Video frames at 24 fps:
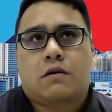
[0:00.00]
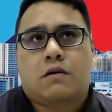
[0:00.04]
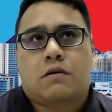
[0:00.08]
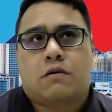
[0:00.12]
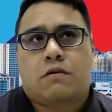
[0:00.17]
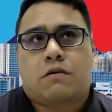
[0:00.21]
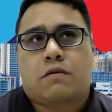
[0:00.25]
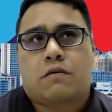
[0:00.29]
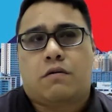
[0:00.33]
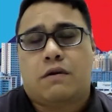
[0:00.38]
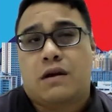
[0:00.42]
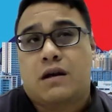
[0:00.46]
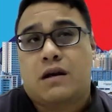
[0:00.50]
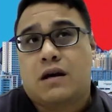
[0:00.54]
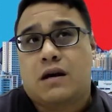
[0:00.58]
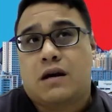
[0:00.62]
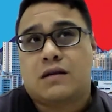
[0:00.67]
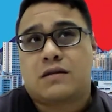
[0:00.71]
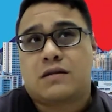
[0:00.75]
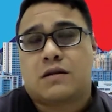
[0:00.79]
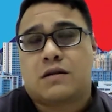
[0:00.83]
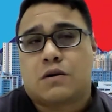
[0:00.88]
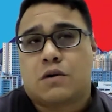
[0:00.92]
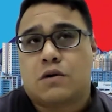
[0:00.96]
3
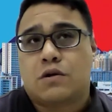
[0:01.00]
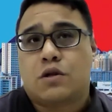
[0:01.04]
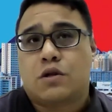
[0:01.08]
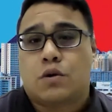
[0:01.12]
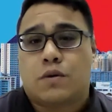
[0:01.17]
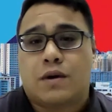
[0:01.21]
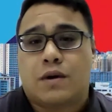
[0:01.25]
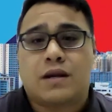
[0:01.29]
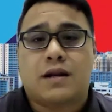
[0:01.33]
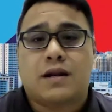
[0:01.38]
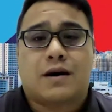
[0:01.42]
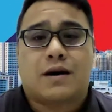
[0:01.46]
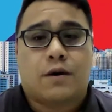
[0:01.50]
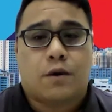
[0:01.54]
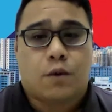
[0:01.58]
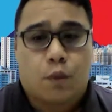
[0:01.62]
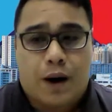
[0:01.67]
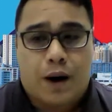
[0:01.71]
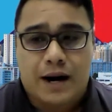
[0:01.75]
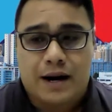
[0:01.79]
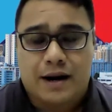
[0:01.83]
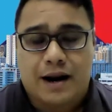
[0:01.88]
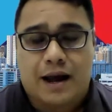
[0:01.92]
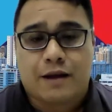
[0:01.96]
years ago during the
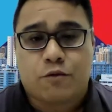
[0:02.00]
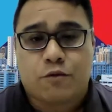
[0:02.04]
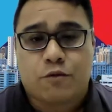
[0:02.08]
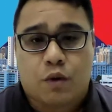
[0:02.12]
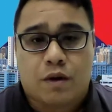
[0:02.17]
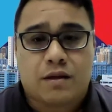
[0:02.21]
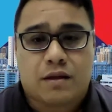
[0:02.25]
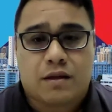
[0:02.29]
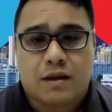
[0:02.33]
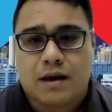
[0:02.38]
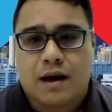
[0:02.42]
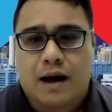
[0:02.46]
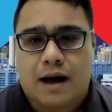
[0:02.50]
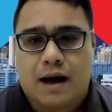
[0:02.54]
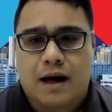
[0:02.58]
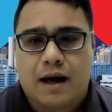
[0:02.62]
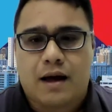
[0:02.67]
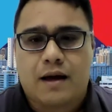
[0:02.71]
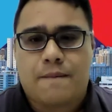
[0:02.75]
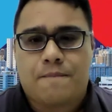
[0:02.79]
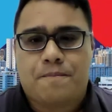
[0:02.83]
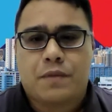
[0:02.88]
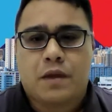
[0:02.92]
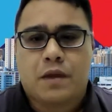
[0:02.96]
1920
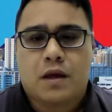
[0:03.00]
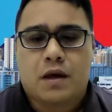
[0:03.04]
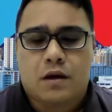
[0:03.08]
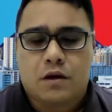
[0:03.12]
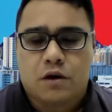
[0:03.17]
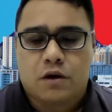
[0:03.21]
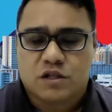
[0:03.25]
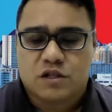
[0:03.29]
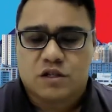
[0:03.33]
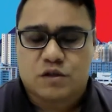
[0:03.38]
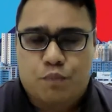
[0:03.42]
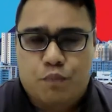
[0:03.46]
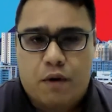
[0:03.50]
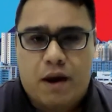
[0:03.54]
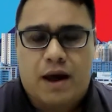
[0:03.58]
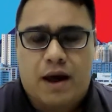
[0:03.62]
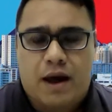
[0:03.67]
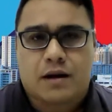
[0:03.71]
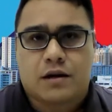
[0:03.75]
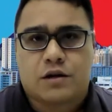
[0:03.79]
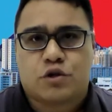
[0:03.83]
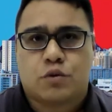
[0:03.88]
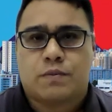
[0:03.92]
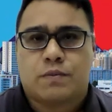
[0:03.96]
high, your
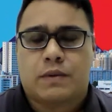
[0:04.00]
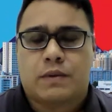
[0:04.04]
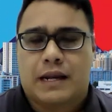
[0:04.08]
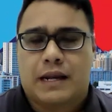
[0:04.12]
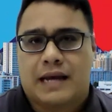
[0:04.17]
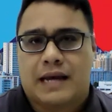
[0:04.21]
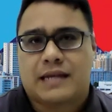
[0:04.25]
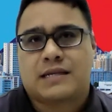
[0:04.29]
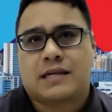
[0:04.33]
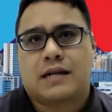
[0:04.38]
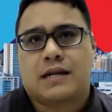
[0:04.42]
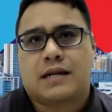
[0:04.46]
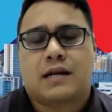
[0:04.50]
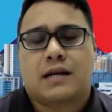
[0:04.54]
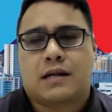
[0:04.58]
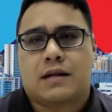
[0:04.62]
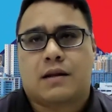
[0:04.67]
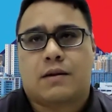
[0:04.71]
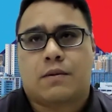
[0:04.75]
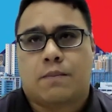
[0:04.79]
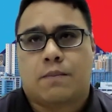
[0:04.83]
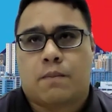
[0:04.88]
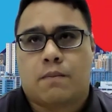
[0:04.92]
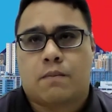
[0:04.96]
spread should be
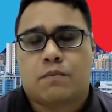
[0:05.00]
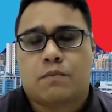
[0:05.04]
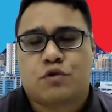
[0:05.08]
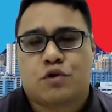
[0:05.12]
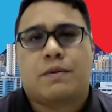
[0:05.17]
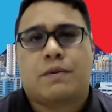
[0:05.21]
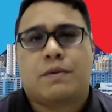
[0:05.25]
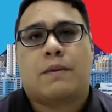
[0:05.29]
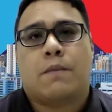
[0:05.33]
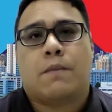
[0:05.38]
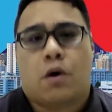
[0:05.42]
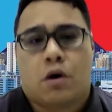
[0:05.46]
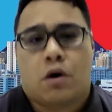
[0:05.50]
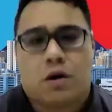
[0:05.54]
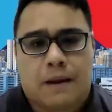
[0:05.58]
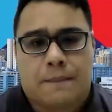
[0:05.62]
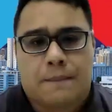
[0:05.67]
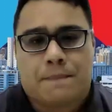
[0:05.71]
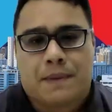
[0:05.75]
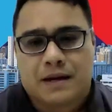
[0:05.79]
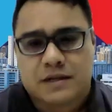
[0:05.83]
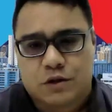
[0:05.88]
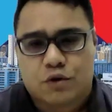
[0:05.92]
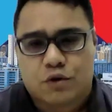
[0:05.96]
more than
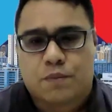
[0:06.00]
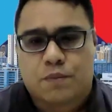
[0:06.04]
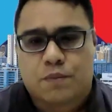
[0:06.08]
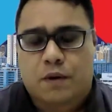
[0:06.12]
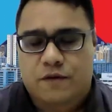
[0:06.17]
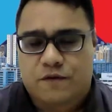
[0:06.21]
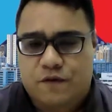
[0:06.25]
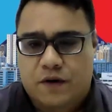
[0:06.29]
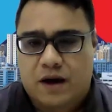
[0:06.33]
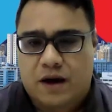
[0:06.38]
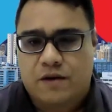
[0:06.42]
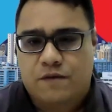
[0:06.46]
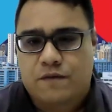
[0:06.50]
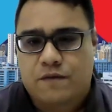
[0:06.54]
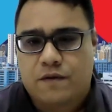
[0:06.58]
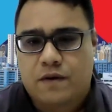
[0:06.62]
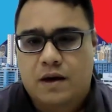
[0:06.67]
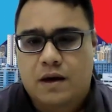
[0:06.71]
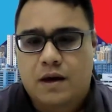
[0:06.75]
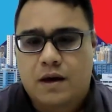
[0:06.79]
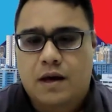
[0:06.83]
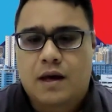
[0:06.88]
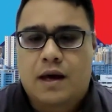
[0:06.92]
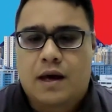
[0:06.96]
plus 0.5.
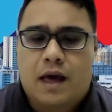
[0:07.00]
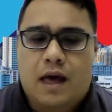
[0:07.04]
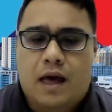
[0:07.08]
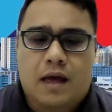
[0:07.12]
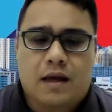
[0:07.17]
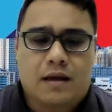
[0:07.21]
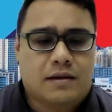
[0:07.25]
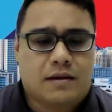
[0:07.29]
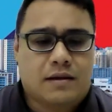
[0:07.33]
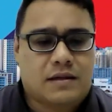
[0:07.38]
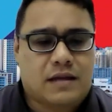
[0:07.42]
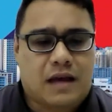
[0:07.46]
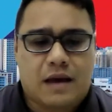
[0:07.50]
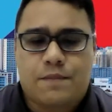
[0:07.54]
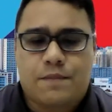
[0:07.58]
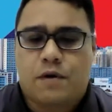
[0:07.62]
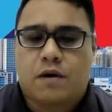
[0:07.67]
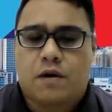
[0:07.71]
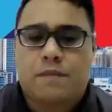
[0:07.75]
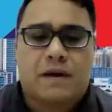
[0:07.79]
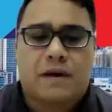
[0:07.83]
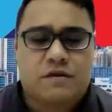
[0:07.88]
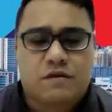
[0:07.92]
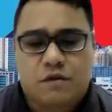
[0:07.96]

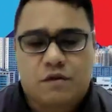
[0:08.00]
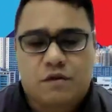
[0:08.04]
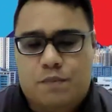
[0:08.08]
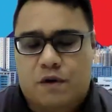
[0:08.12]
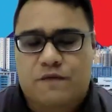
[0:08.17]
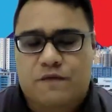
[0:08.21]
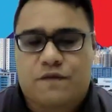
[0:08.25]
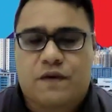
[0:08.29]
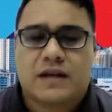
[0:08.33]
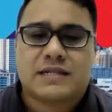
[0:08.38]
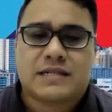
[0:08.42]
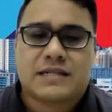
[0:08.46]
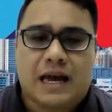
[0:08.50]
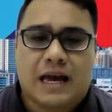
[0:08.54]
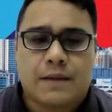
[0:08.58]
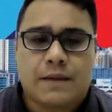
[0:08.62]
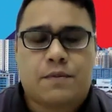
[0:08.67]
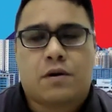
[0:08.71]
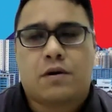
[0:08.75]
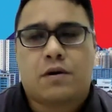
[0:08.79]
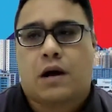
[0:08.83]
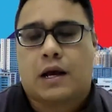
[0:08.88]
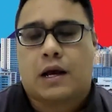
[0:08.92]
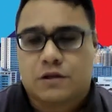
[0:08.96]
SIBOR plus 0.5,
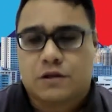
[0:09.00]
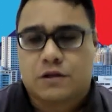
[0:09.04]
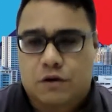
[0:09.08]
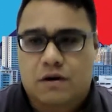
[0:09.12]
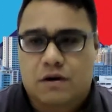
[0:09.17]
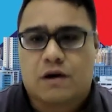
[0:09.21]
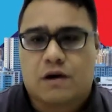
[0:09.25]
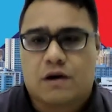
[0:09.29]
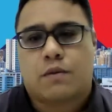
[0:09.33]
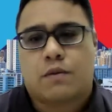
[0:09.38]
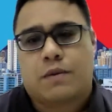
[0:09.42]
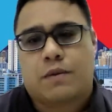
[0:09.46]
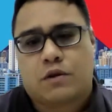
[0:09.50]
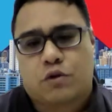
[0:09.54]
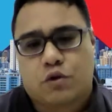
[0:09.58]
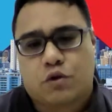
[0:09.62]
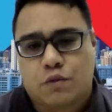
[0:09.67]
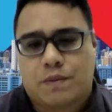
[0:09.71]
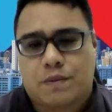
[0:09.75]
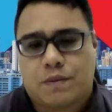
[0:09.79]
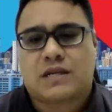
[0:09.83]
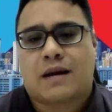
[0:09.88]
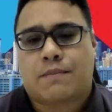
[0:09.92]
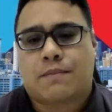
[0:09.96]
SIBOR like SORA will be
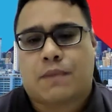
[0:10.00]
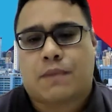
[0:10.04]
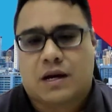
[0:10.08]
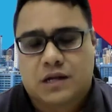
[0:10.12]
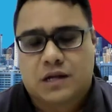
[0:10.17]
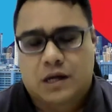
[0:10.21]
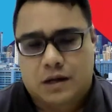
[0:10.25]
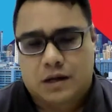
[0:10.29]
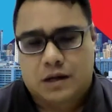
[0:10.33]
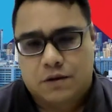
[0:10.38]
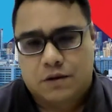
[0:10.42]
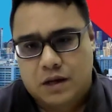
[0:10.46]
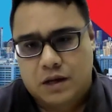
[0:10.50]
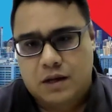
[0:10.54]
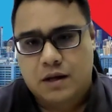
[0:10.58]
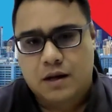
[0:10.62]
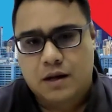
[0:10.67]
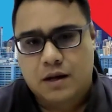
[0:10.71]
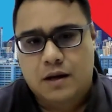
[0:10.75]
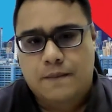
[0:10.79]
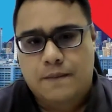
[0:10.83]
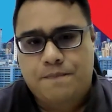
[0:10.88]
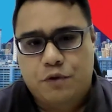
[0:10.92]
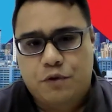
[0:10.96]
2% by January.
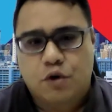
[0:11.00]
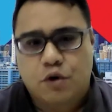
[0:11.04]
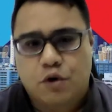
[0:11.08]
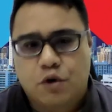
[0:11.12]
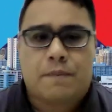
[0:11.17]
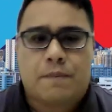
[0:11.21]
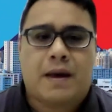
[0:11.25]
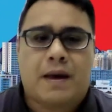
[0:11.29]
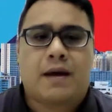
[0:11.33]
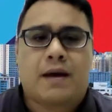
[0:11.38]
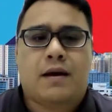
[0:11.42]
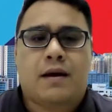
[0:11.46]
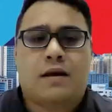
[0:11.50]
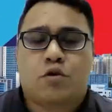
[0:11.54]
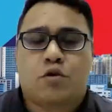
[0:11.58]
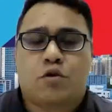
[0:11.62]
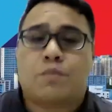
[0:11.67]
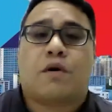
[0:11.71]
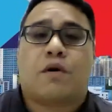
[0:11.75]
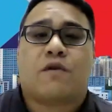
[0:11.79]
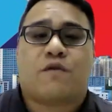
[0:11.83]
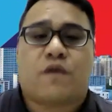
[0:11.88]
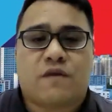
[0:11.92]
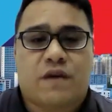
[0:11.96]
You'll be paying
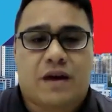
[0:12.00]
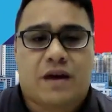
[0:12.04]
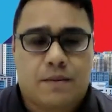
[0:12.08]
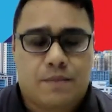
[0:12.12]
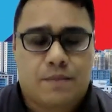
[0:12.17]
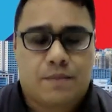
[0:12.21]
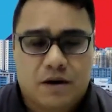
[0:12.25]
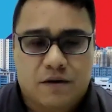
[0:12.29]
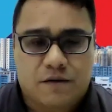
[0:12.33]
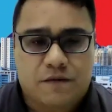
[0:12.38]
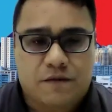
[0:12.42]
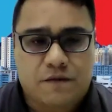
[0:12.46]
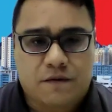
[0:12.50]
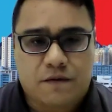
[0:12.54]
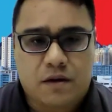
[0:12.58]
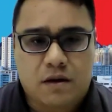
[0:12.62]
2.5 and above.